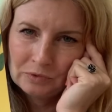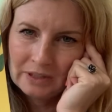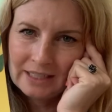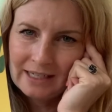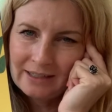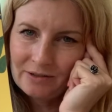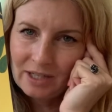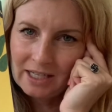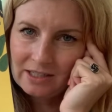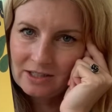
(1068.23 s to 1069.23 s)
then you
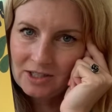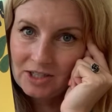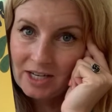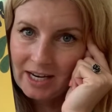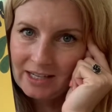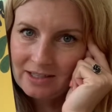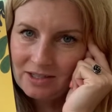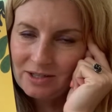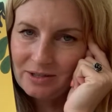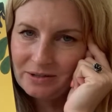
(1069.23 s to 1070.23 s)
can
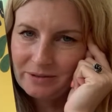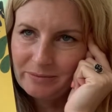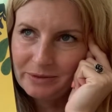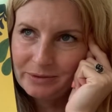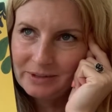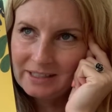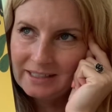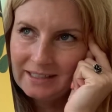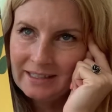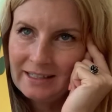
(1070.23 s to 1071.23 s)
change your mood
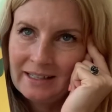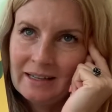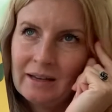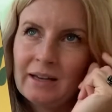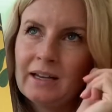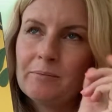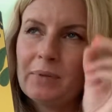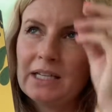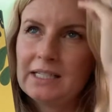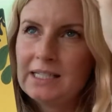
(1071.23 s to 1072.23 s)

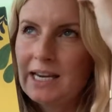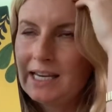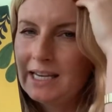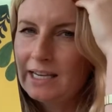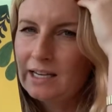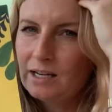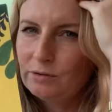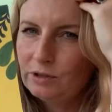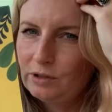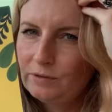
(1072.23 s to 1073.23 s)
by taking
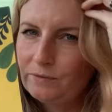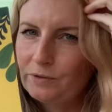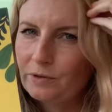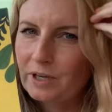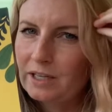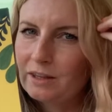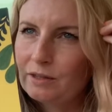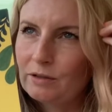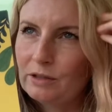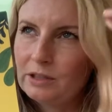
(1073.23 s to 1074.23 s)
out the worry
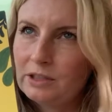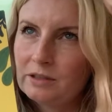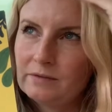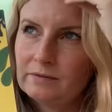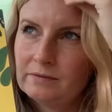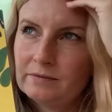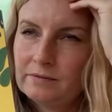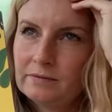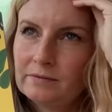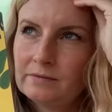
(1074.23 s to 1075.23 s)
thought.
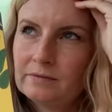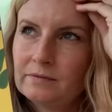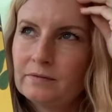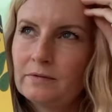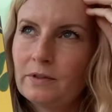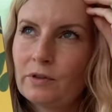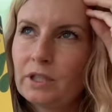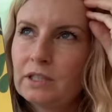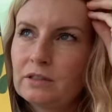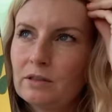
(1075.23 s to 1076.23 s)
For
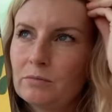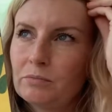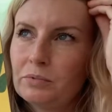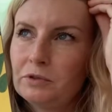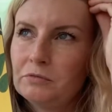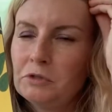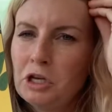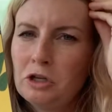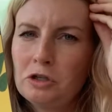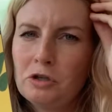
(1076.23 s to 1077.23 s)
example,
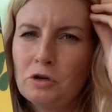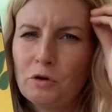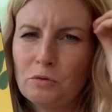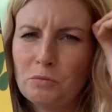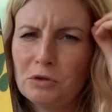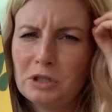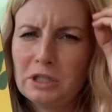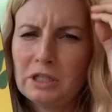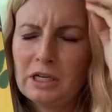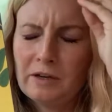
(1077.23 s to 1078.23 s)
nobody
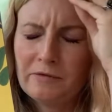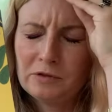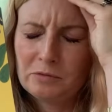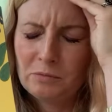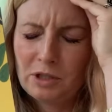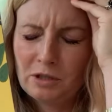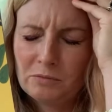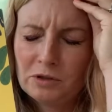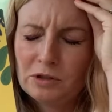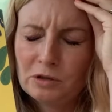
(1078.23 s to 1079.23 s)
loves me,
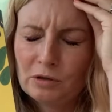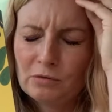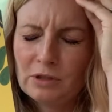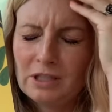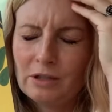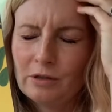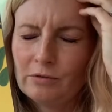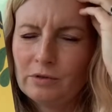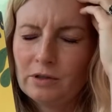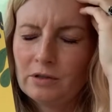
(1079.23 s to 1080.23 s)
I'm so
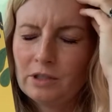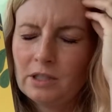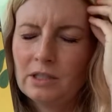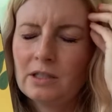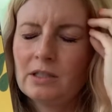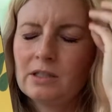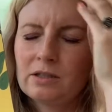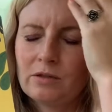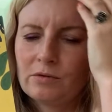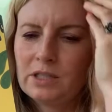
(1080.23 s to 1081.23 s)
alone.
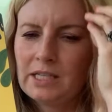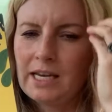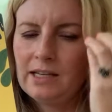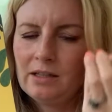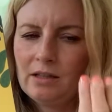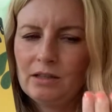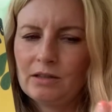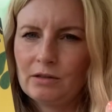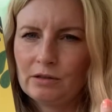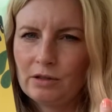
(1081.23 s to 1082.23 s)
So take the
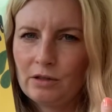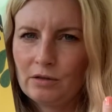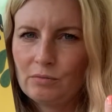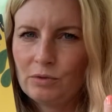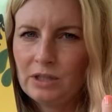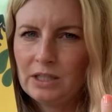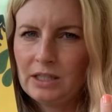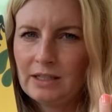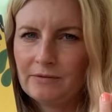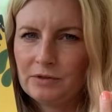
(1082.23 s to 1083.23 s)
thought, nobody
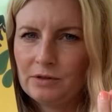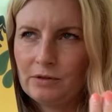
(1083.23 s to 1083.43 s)
loves you,